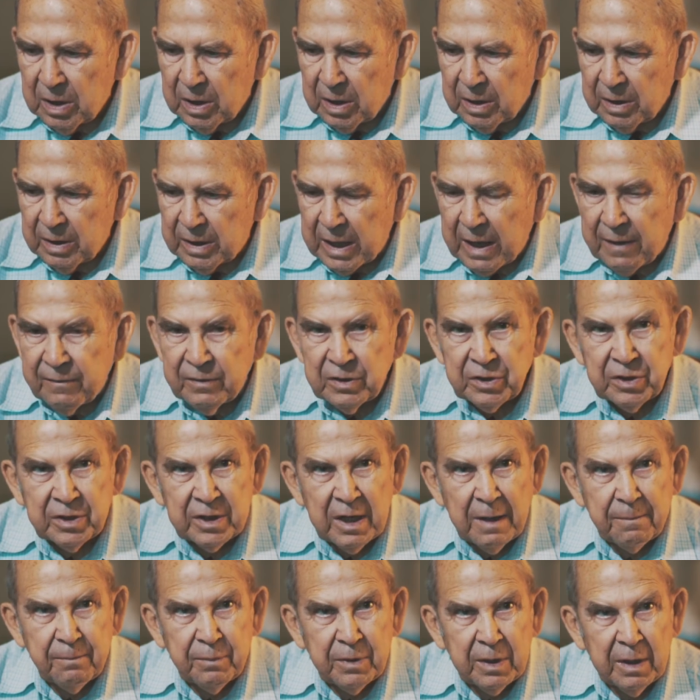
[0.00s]
that was
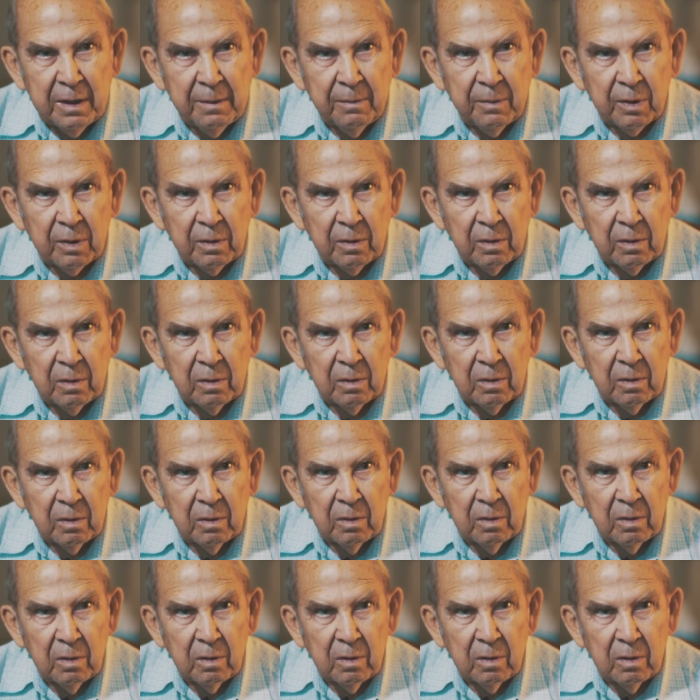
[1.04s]
September,
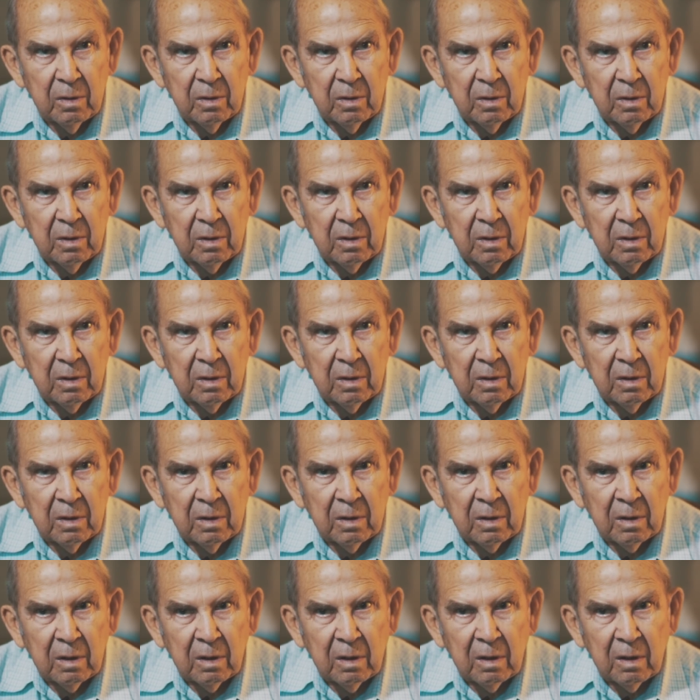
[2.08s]

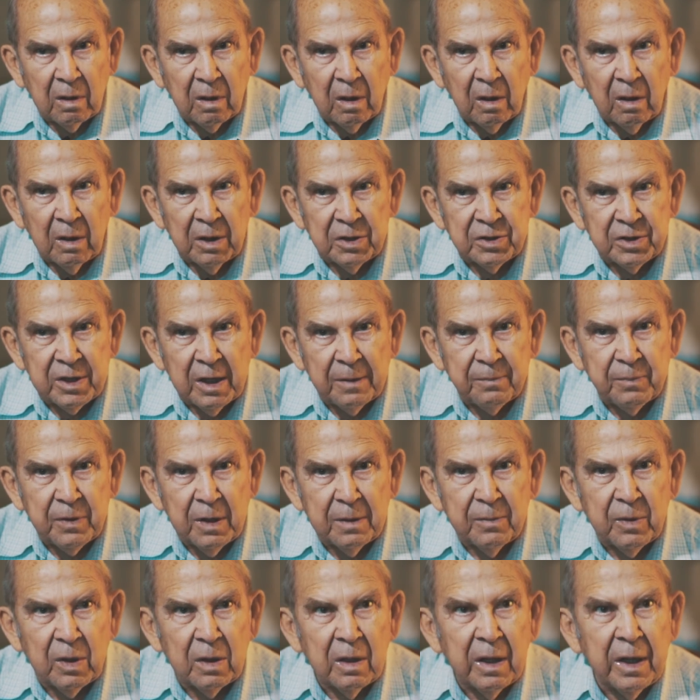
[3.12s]
or early
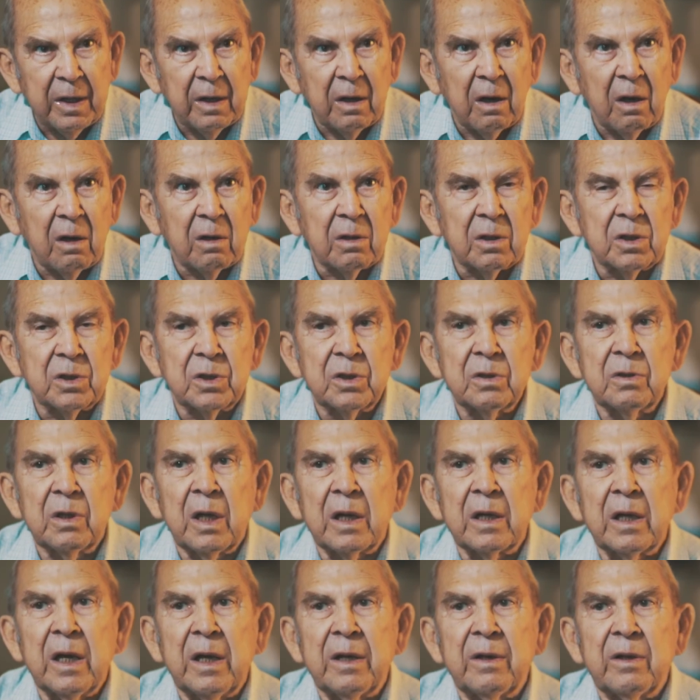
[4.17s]
September, late August,
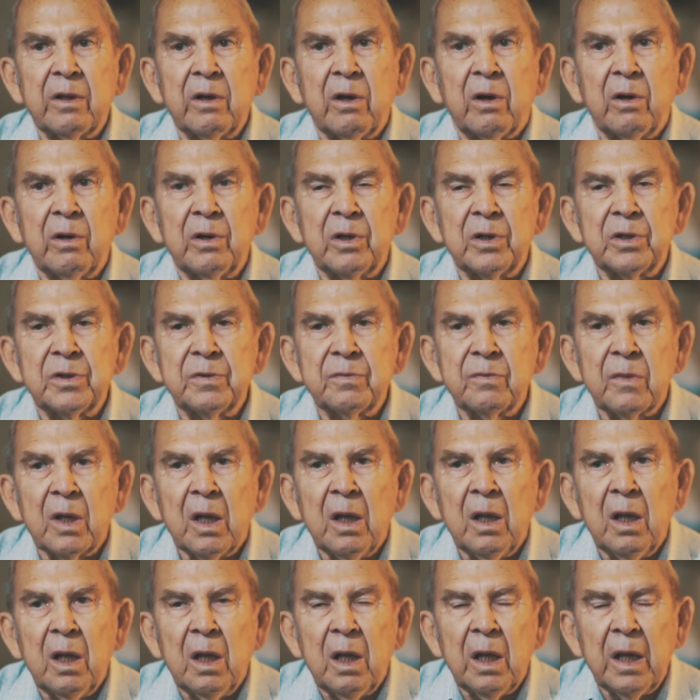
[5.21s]
I got the orders.
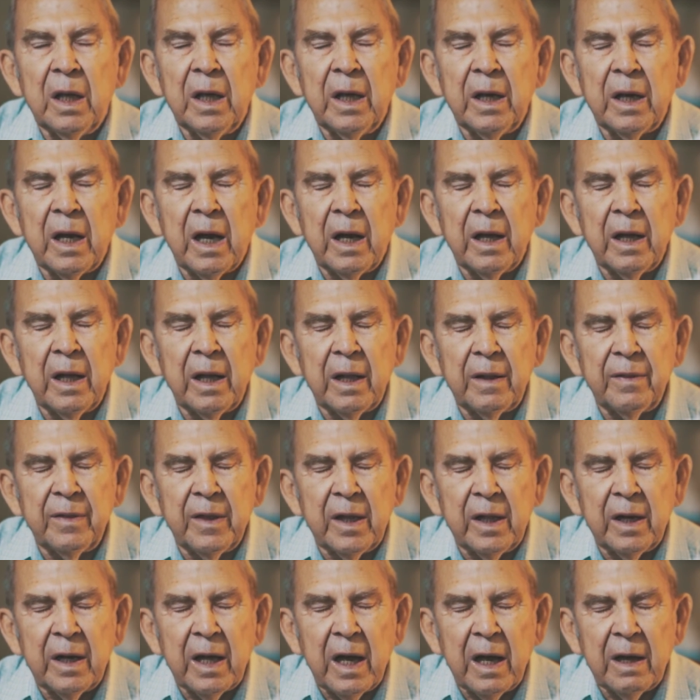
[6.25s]
And
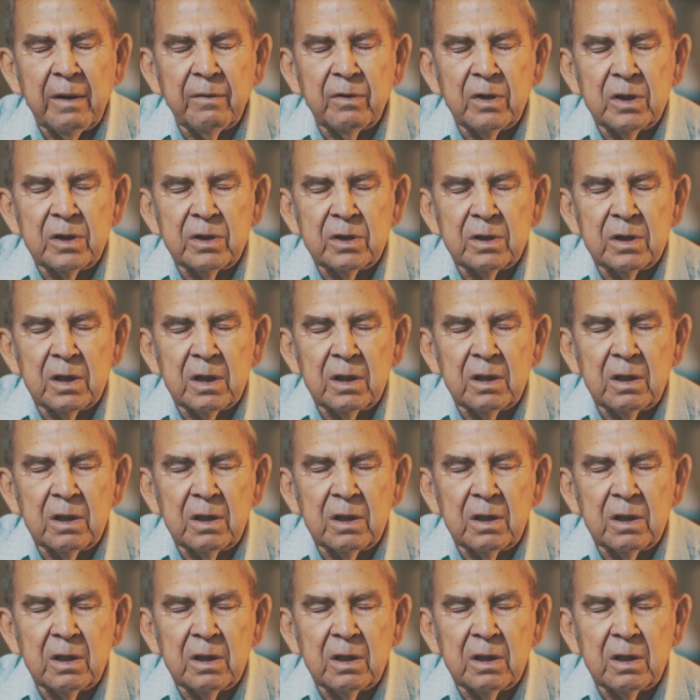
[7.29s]
then I was